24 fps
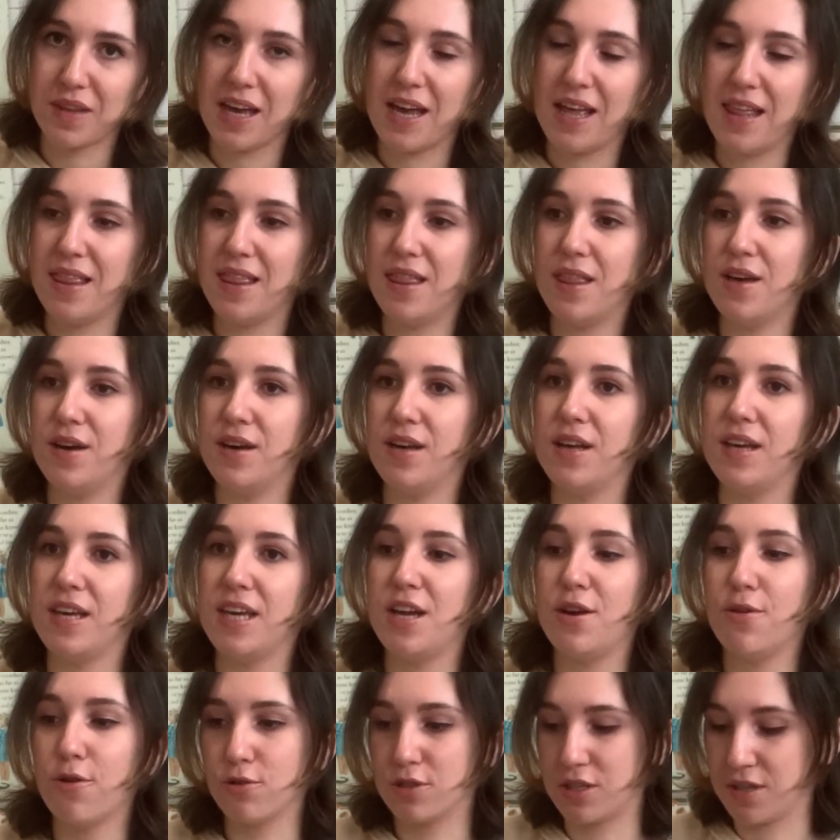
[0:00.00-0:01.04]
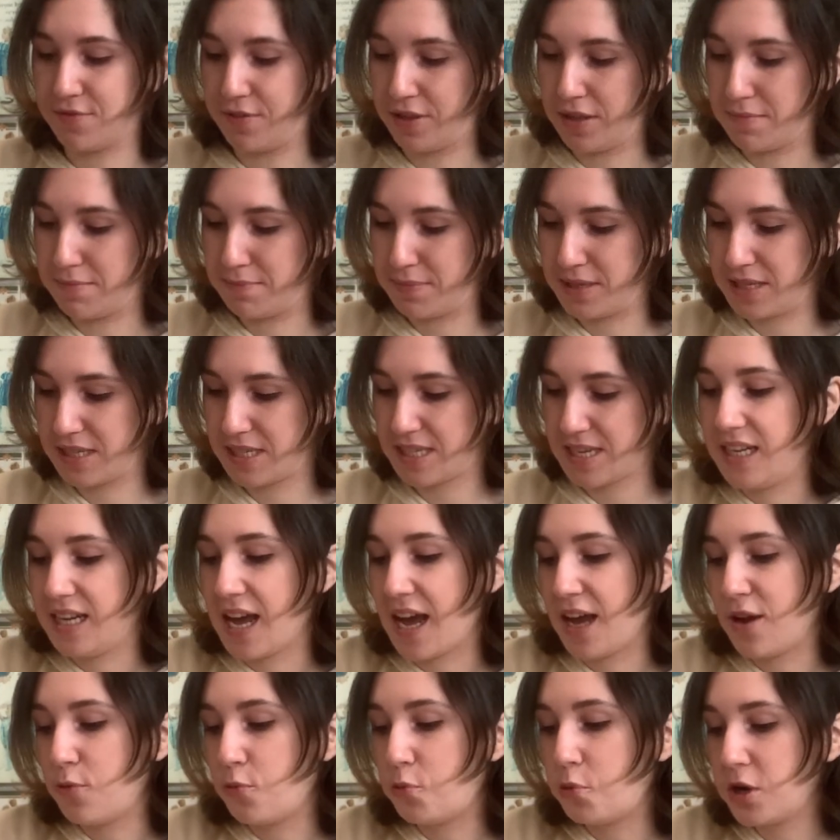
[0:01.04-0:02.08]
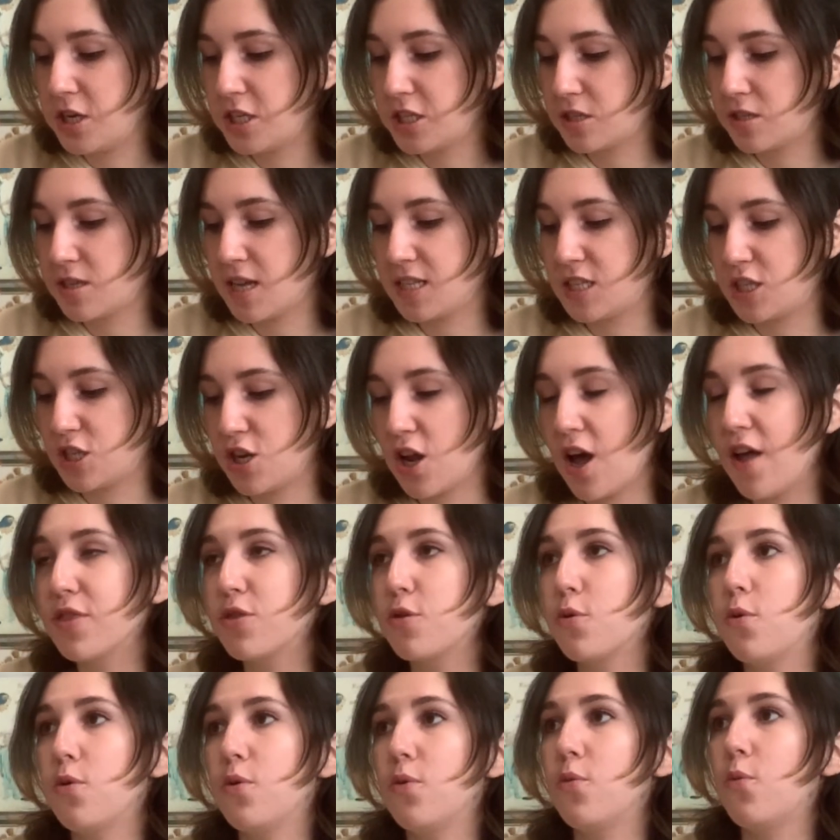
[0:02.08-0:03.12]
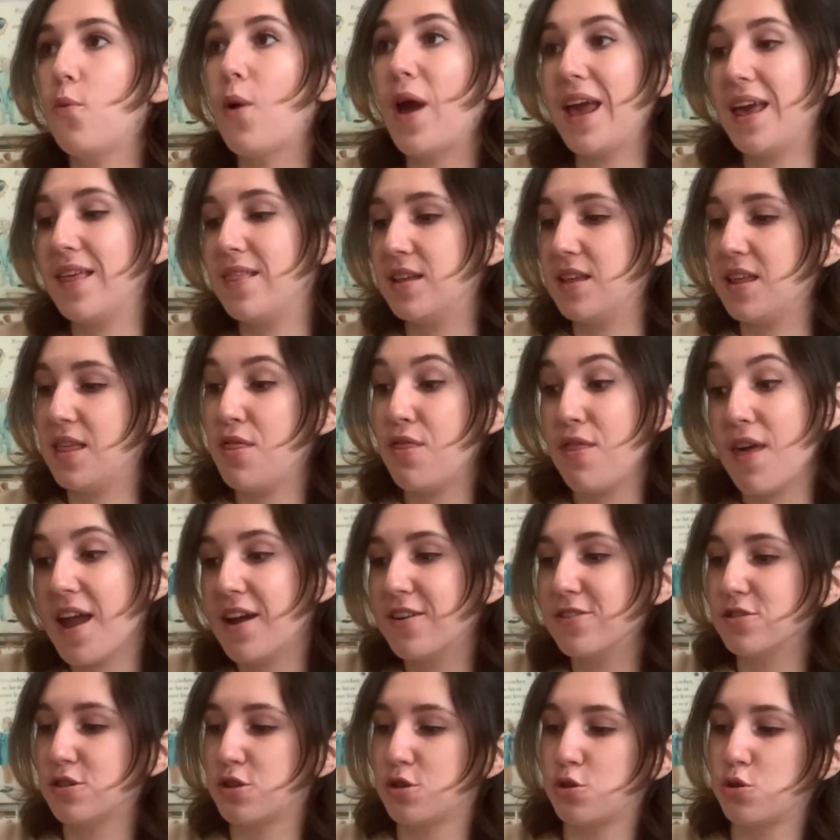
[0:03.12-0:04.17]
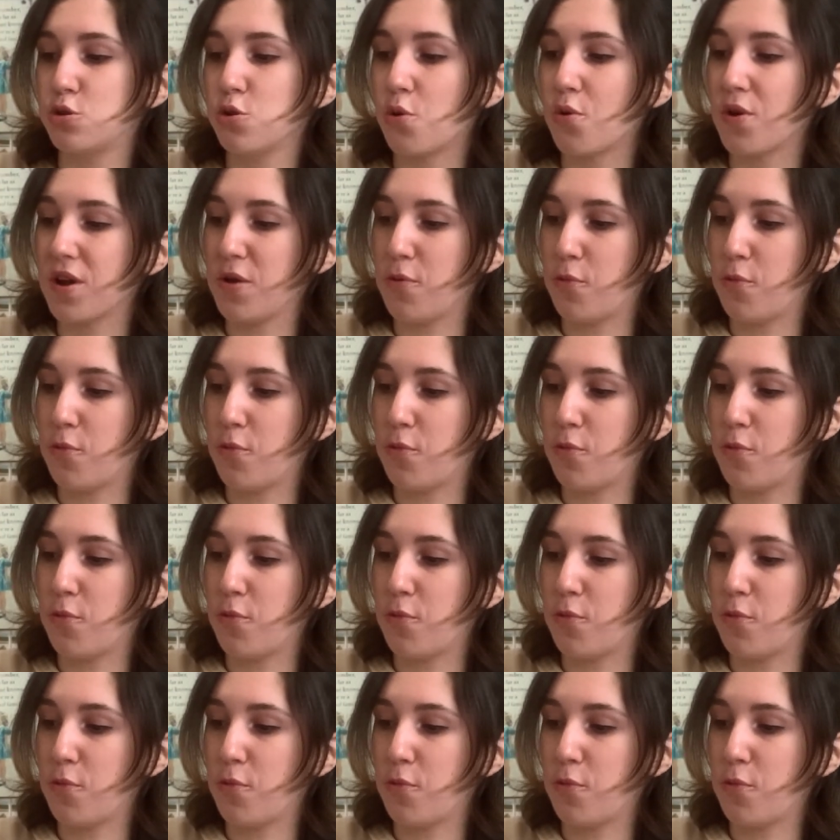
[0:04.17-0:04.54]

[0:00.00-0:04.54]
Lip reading: in the Heroes of Olympus. I wish that's not the way that their story